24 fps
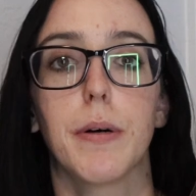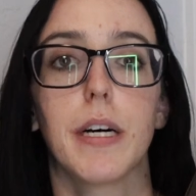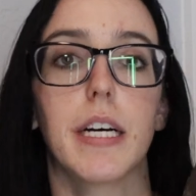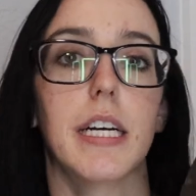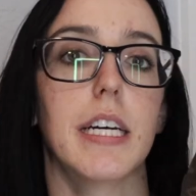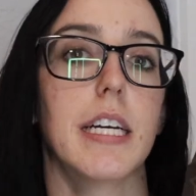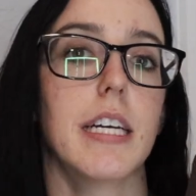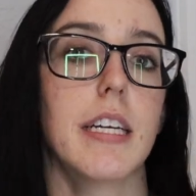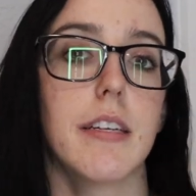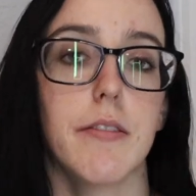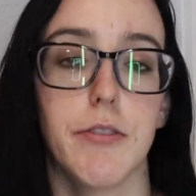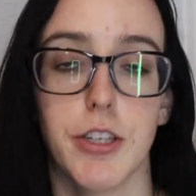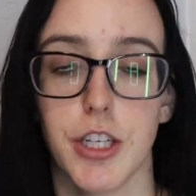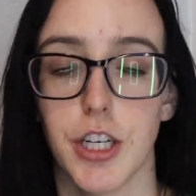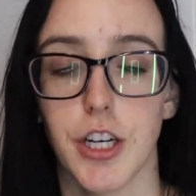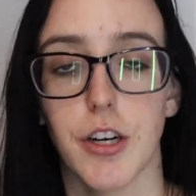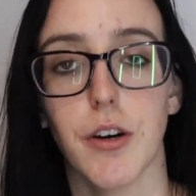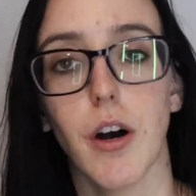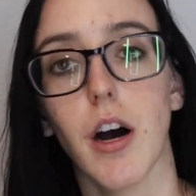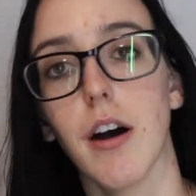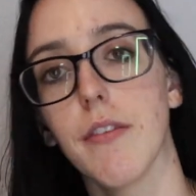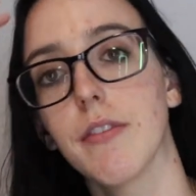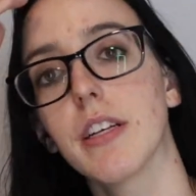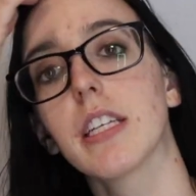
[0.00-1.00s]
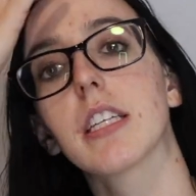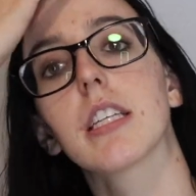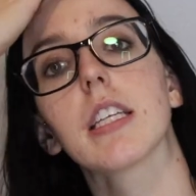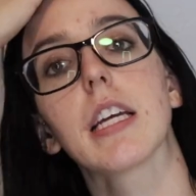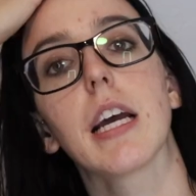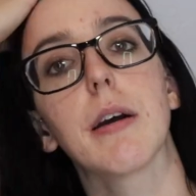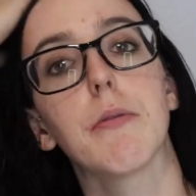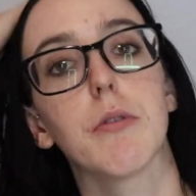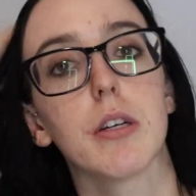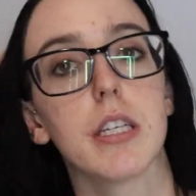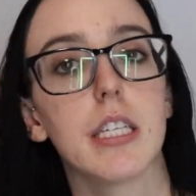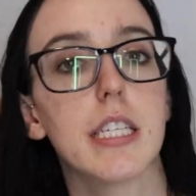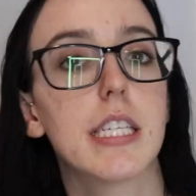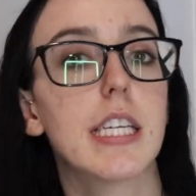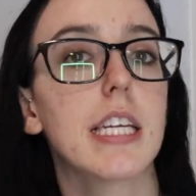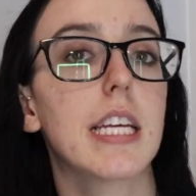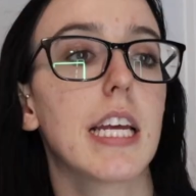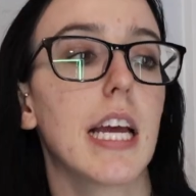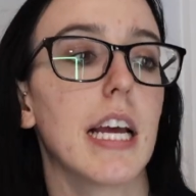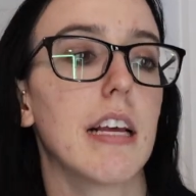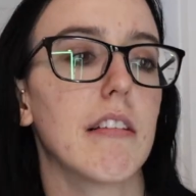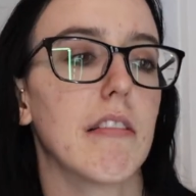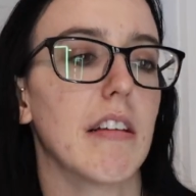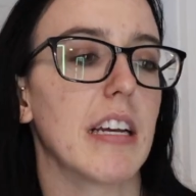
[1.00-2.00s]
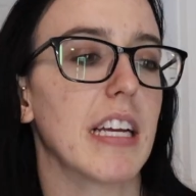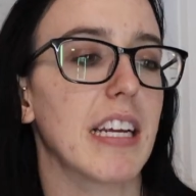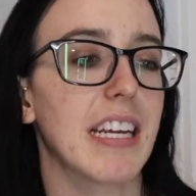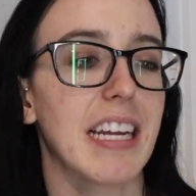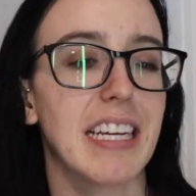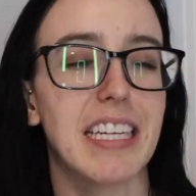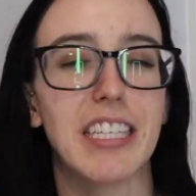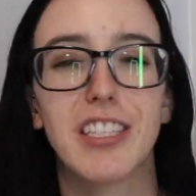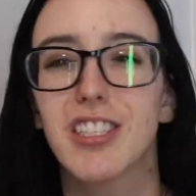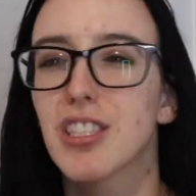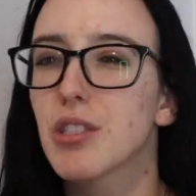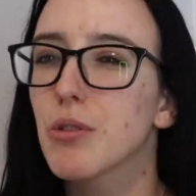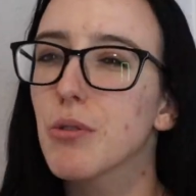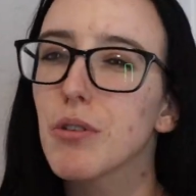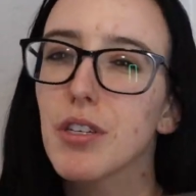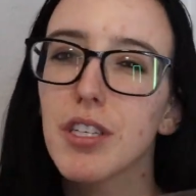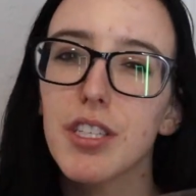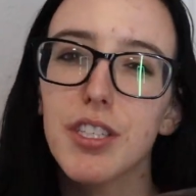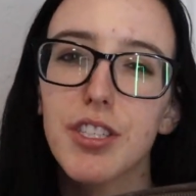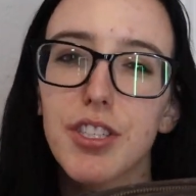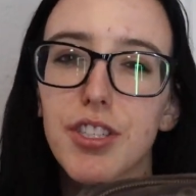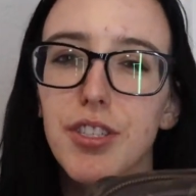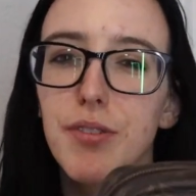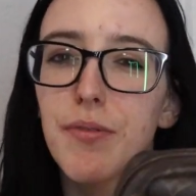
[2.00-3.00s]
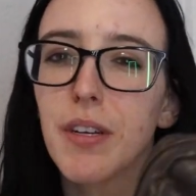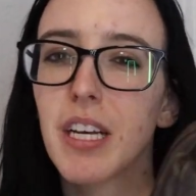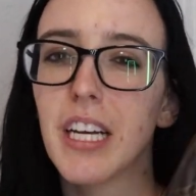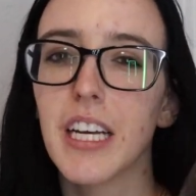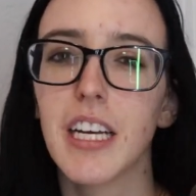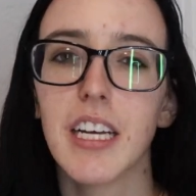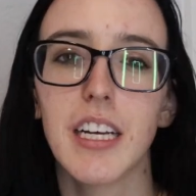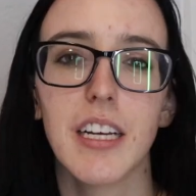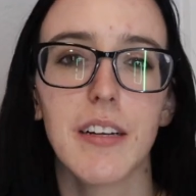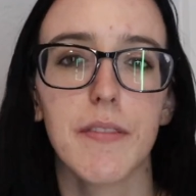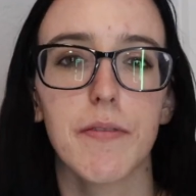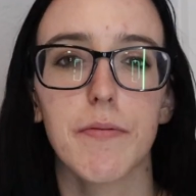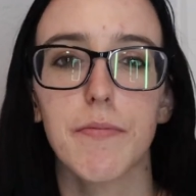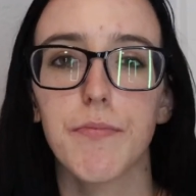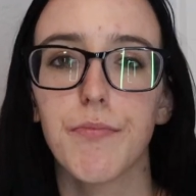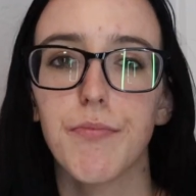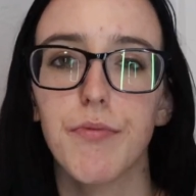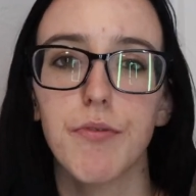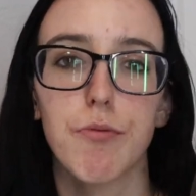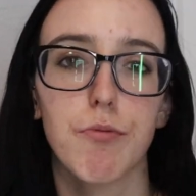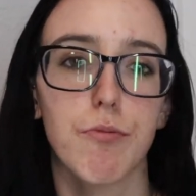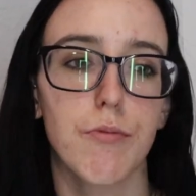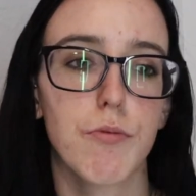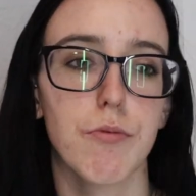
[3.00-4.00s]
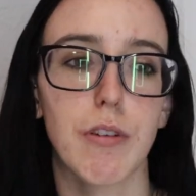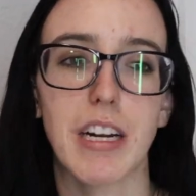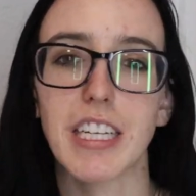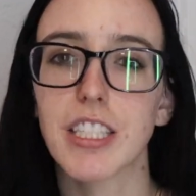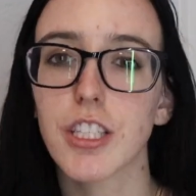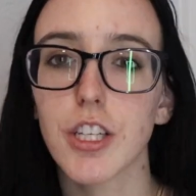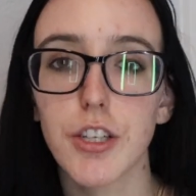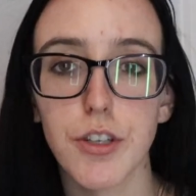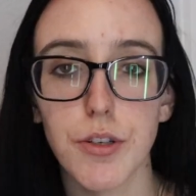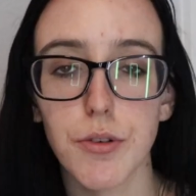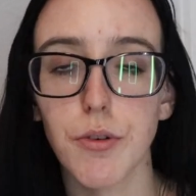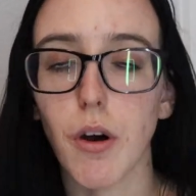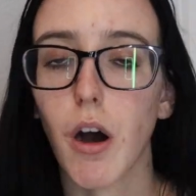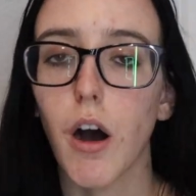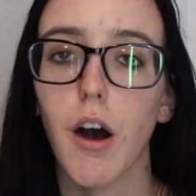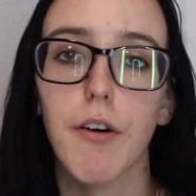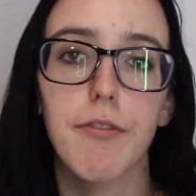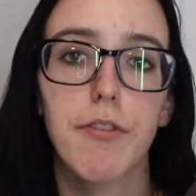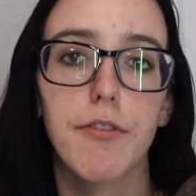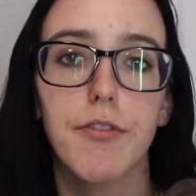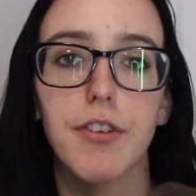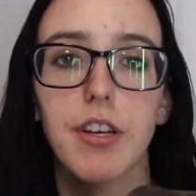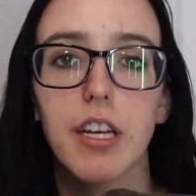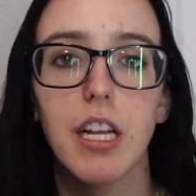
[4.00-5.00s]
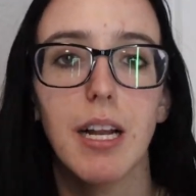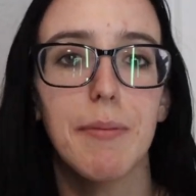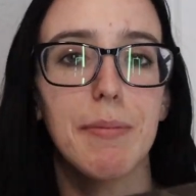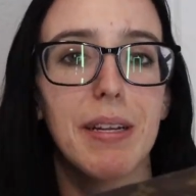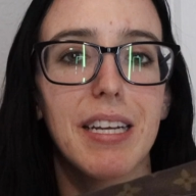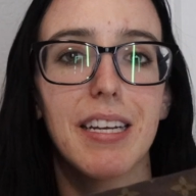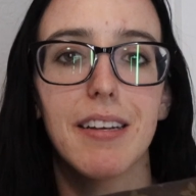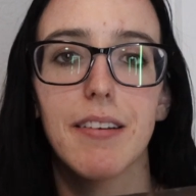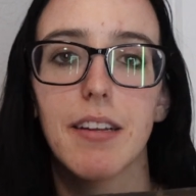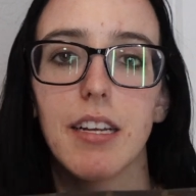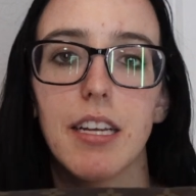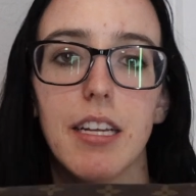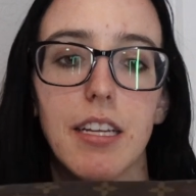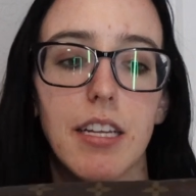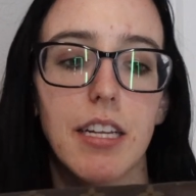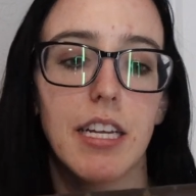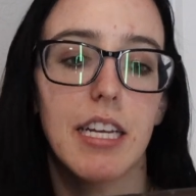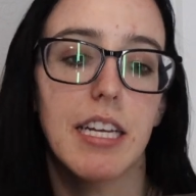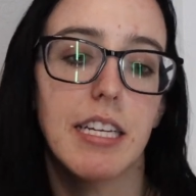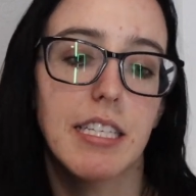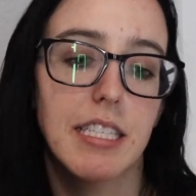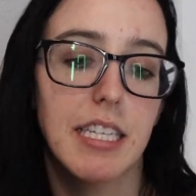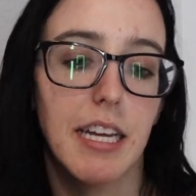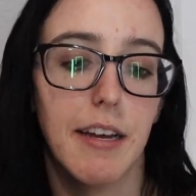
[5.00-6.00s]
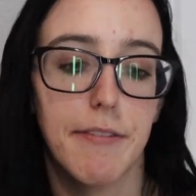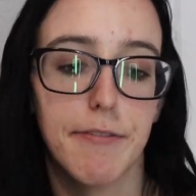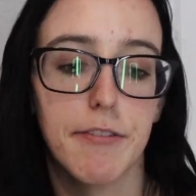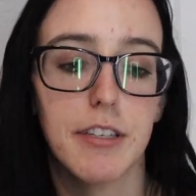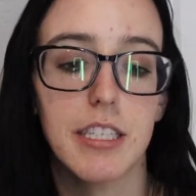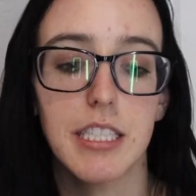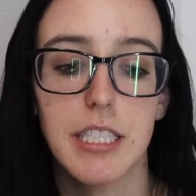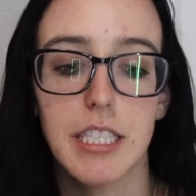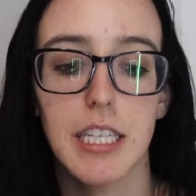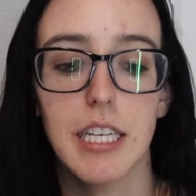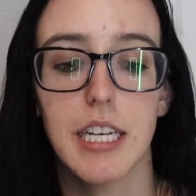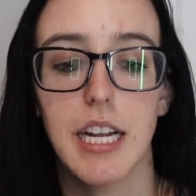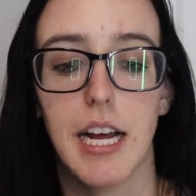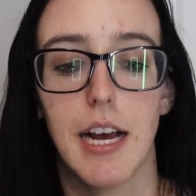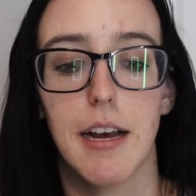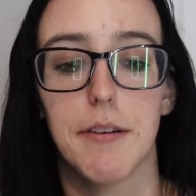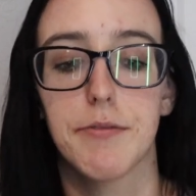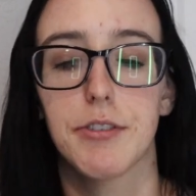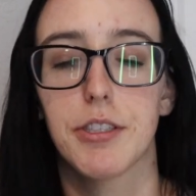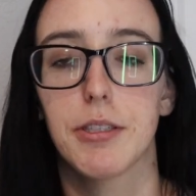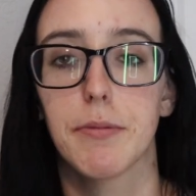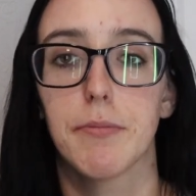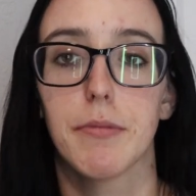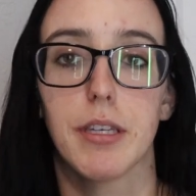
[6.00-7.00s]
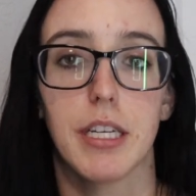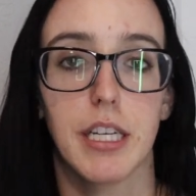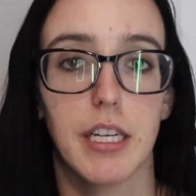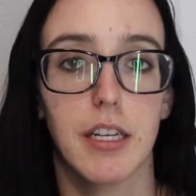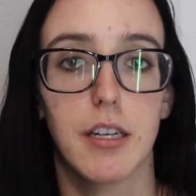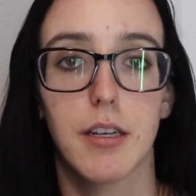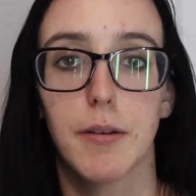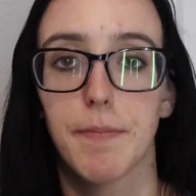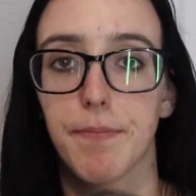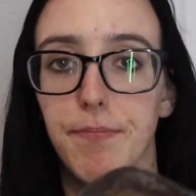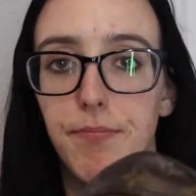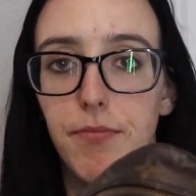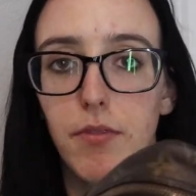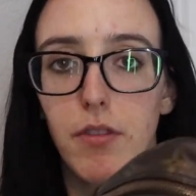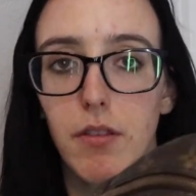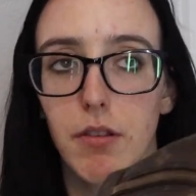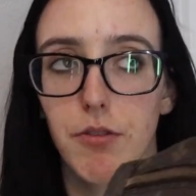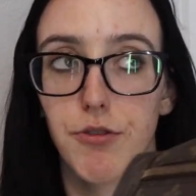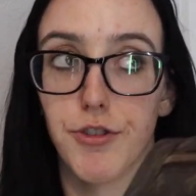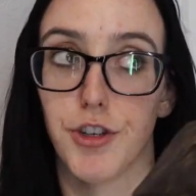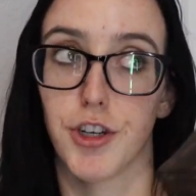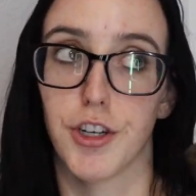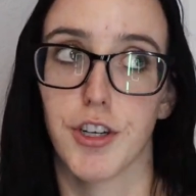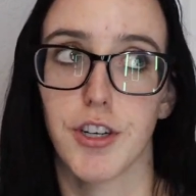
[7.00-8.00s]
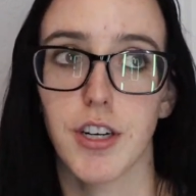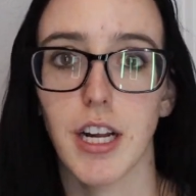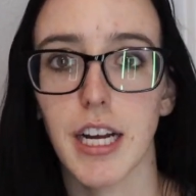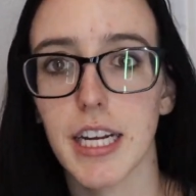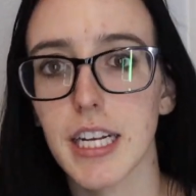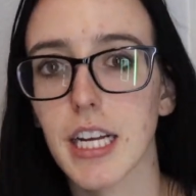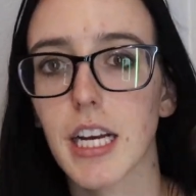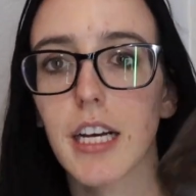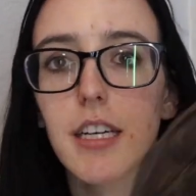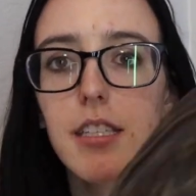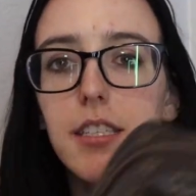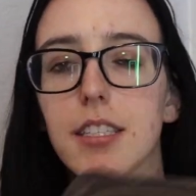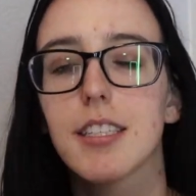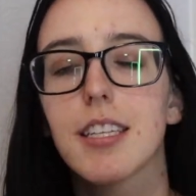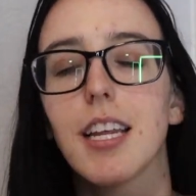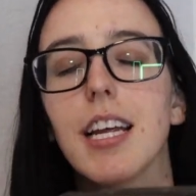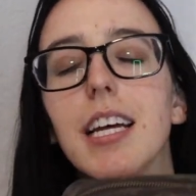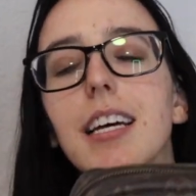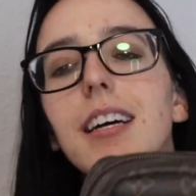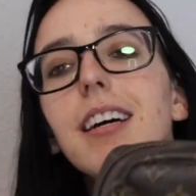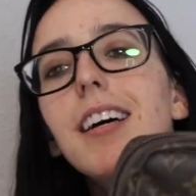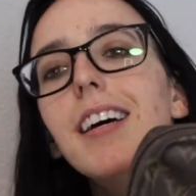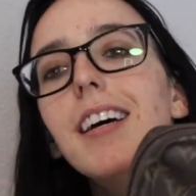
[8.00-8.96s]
but you know, obviously I wanted to get like any storage residue off of it. I mean, it definitely did have some like dirt, I guess,